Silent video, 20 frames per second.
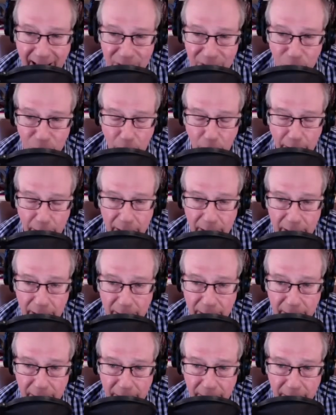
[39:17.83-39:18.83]
week,
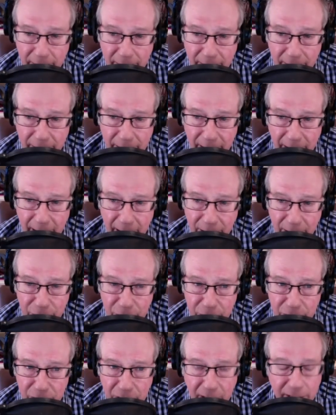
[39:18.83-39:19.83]
and she
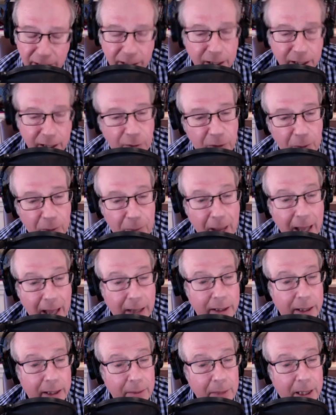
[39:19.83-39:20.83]
said, you know, if the
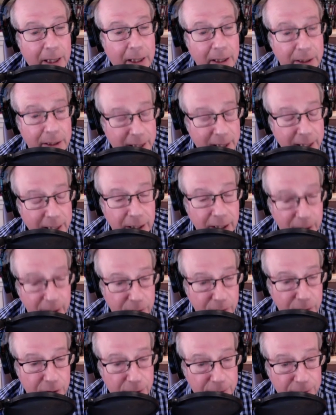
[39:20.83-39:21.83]
pandemic
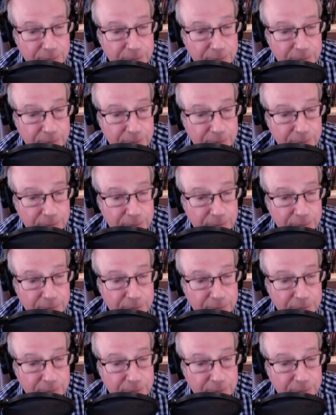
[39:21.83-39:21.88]
continues